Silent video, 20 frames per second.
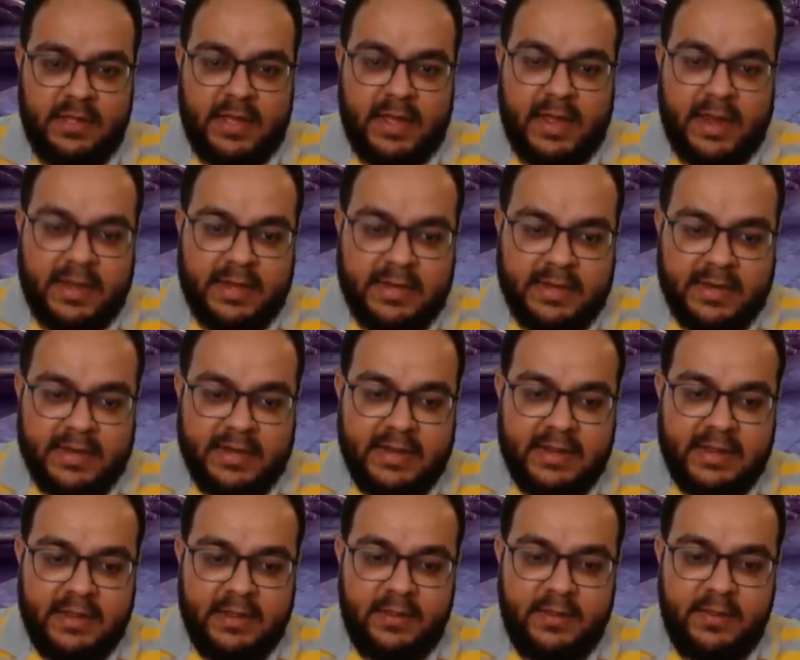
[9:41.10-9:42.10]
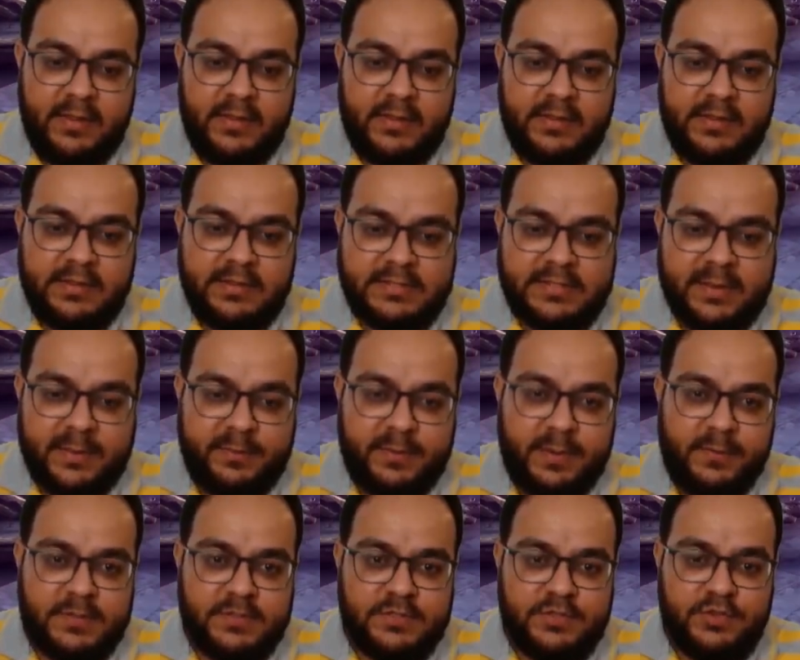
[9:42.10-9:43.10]
Ideally,
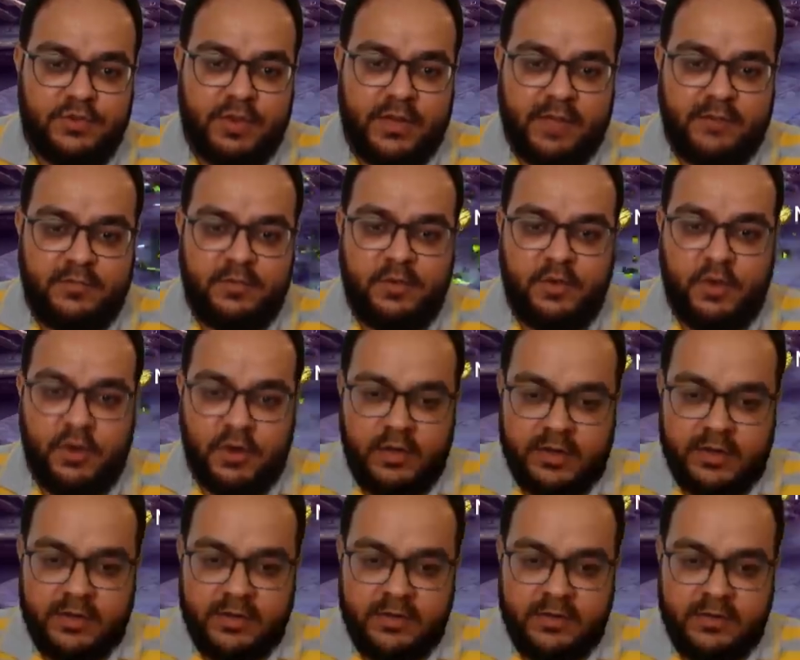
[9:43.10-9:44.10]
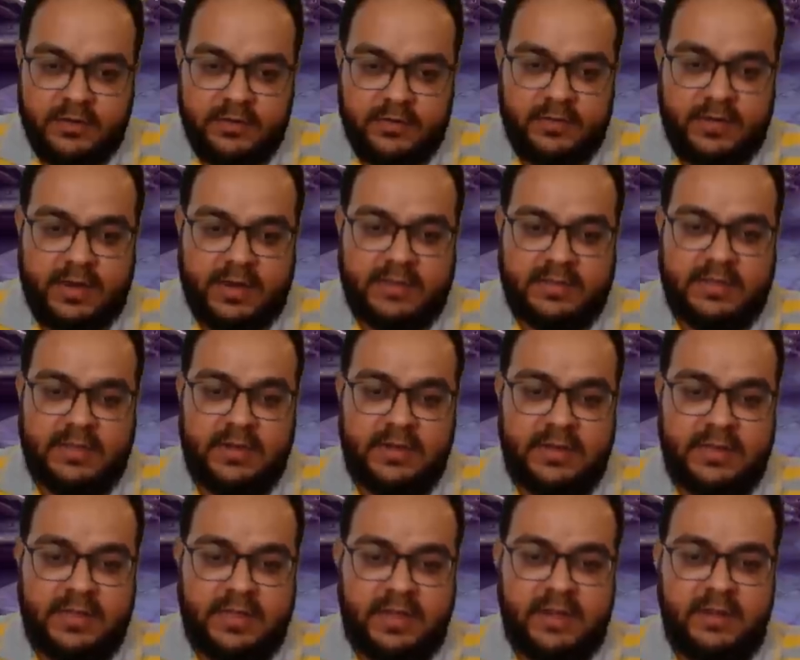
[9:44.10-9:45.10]
Septimus should have gone right there
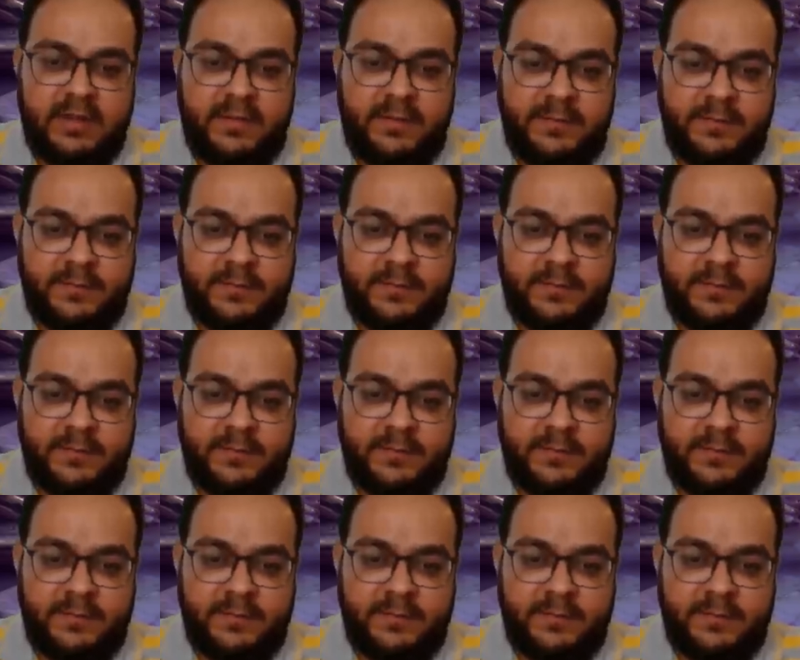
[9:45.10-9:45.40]
and then.